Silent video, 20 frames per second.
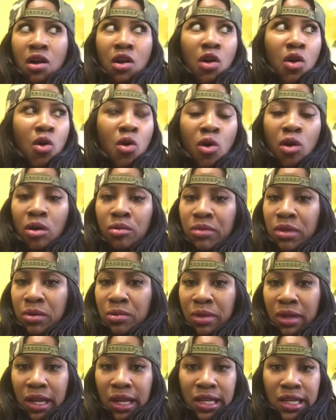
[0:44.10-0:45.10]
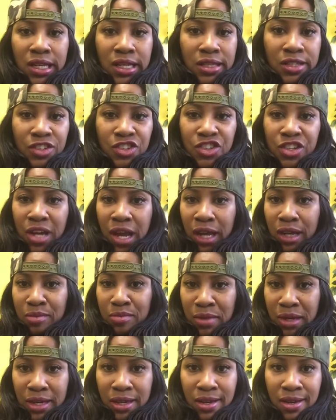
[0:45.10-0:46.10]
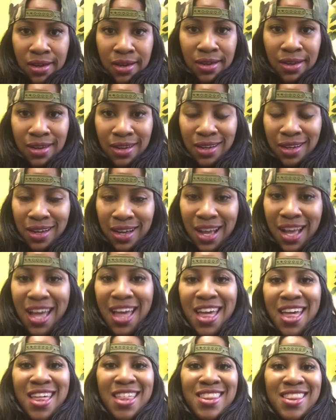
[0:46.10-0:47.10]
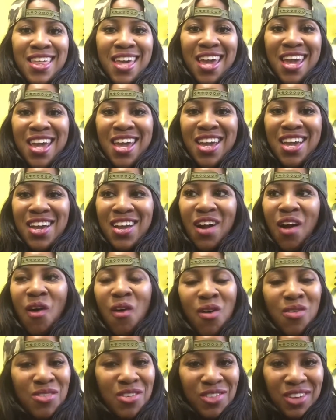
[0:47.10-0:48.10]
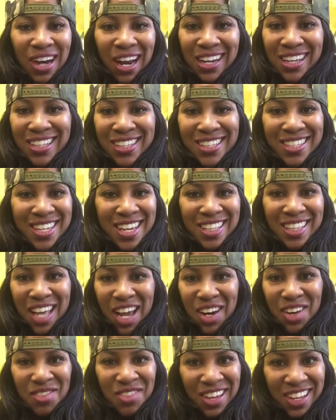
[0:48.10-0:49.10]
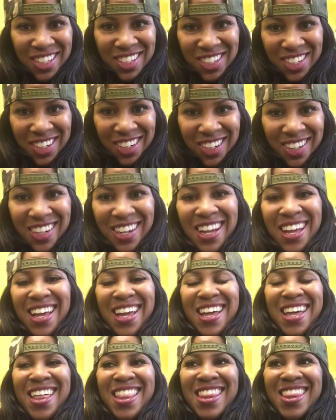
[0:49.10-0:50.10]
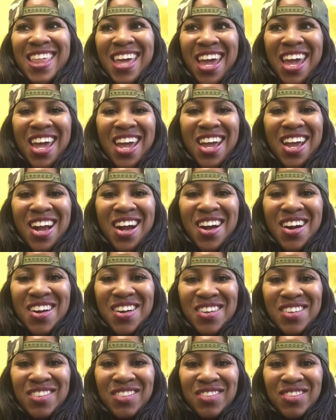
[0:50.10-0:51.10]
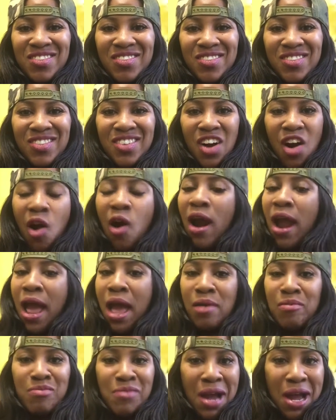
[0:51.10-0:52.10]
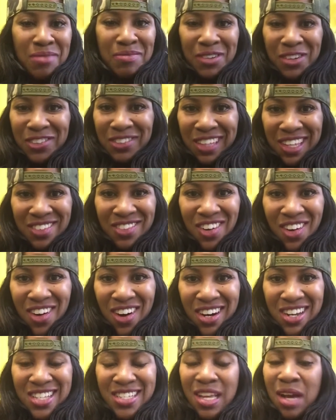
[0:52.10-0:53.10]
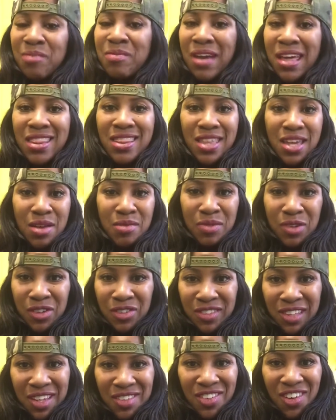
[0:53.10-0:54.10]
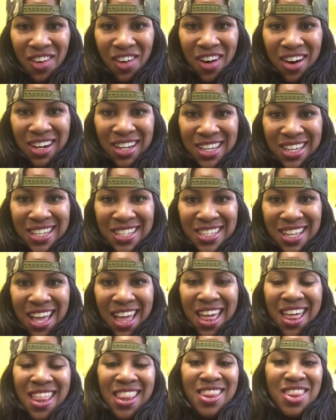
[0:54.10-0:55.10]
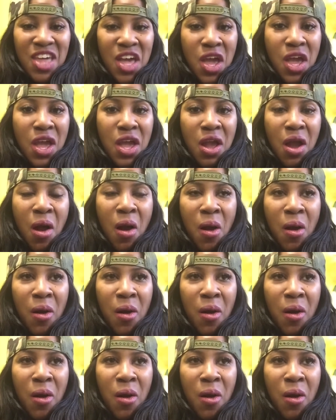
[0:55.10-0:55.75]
call me when they need to check me. They call me when I need to take down a picture. They are at my birthday parties. I'm at their birthday parties. They